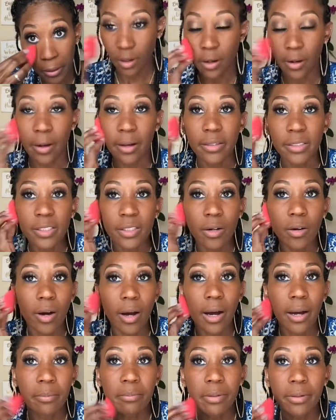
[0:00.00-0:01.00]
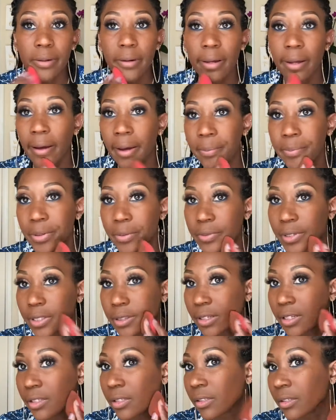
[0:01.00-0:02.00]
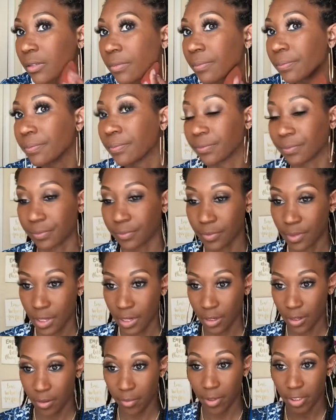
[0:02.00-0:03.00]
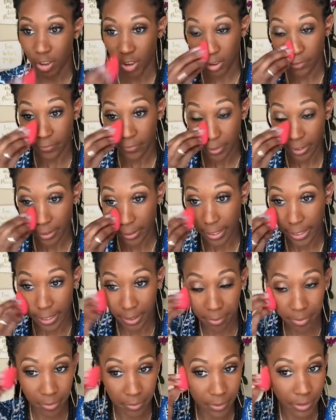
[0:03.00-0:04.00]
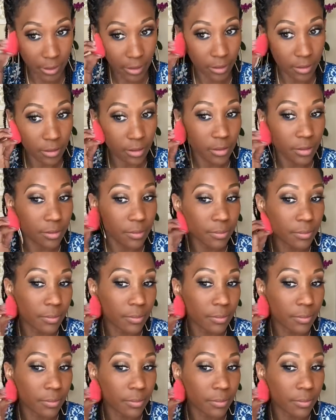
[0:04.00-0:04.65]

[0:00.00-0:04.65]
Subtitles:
Okay, so I'm pretty happy with this. I'm actually very happy with this.